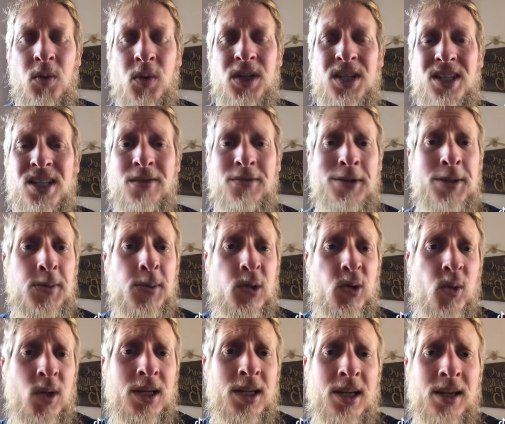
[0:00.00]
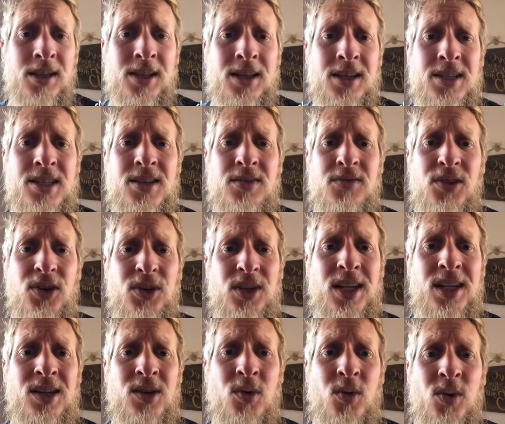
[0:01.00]
what's the difference between killing a
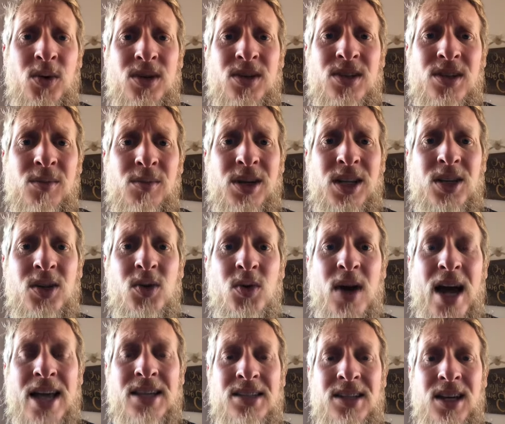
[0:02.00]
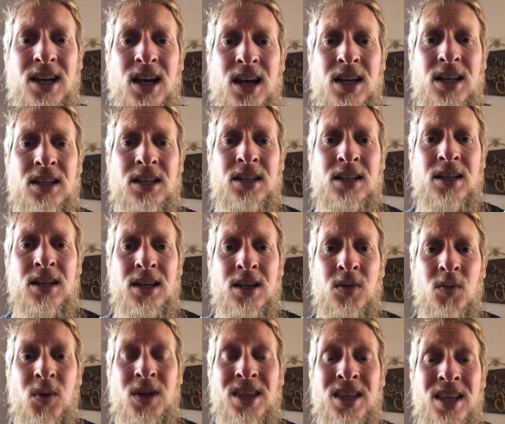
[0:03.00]
civilian or somebody who has a gun
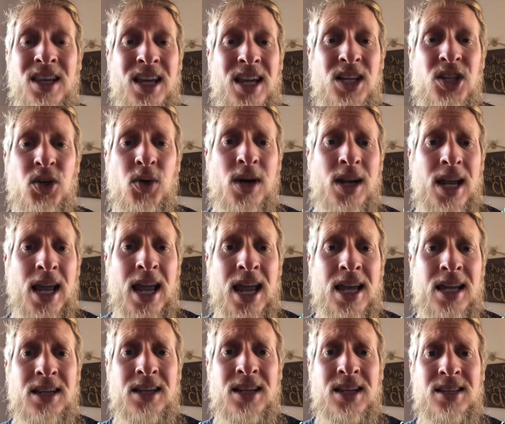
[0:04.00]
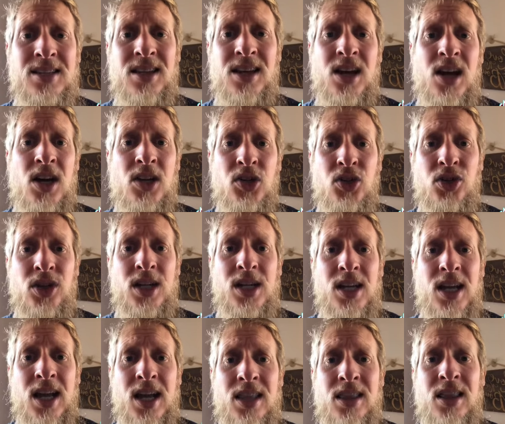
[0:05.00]
when the issue at hand is the
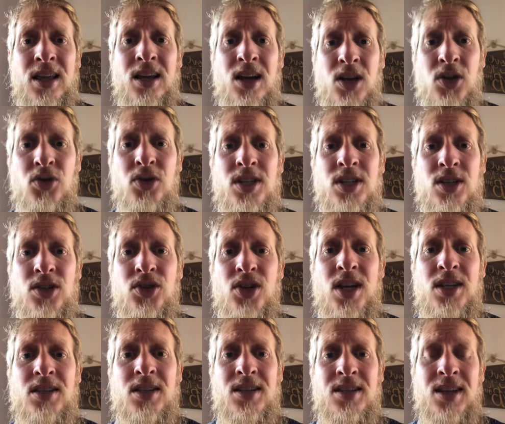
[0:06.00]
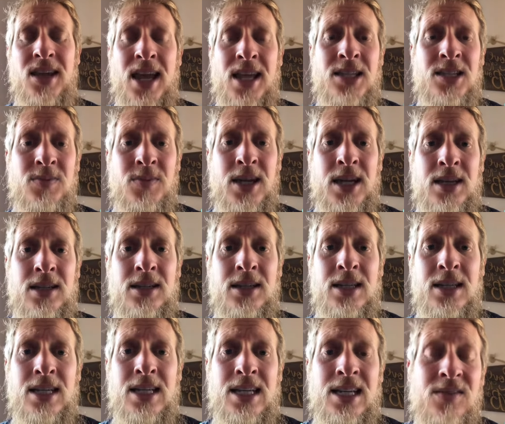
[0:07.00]
country and the country's injustice against me?
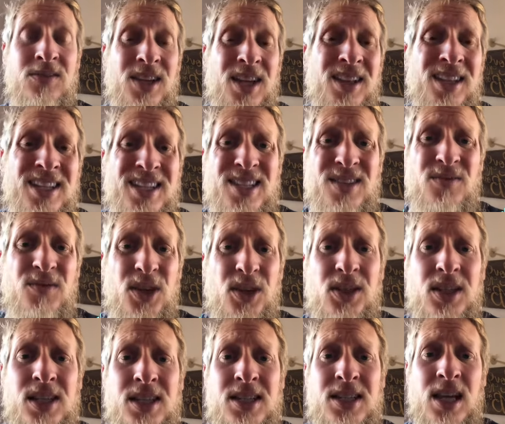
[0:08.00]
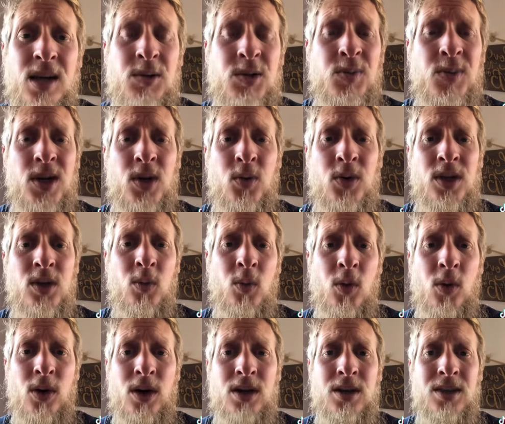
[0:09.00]
If killing civilians helps me to win the
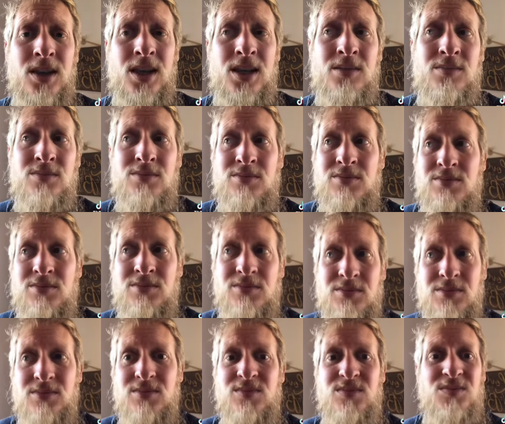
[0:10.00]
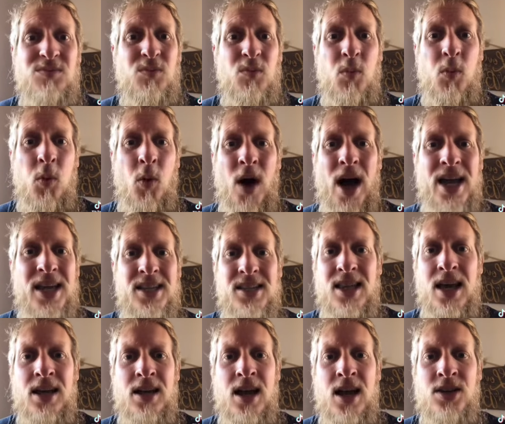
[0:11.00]
war, then why is
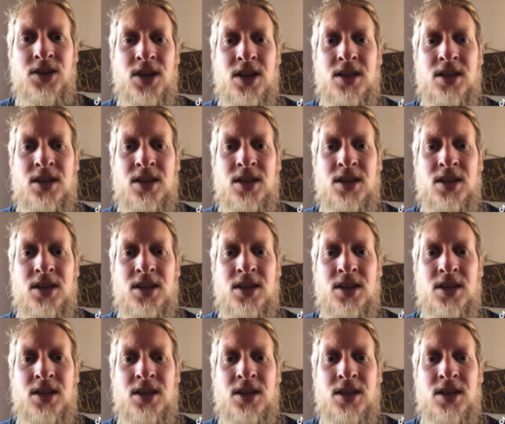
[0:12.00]
that not